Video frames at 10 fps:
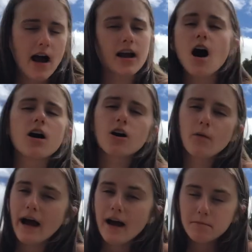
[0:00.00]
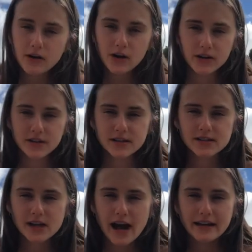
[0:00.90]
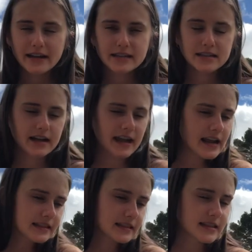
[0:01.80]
Oh, I can't go out because I need to eat